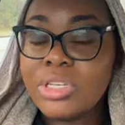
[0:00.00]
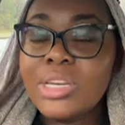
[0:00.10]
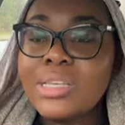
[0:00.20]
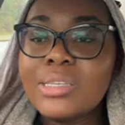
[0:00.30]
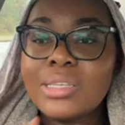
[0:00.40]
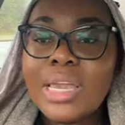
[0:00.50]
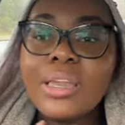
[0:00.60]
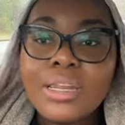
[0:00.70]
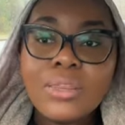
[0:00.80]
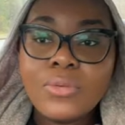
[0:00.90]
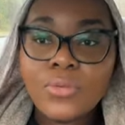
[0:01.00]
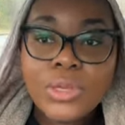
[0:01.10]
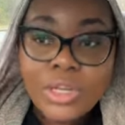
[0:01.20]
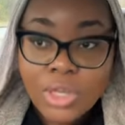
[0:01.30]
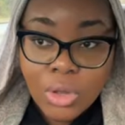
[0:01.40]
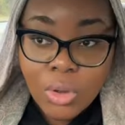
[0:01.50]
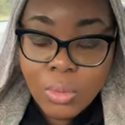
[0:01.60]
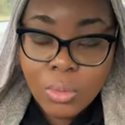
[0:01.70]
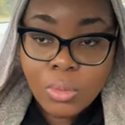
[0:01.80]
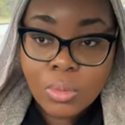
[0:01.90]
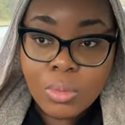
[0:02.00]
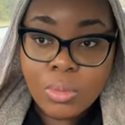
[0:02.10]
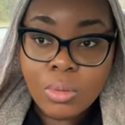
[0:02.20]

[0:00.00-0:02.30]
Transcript: She didn't say it in the video,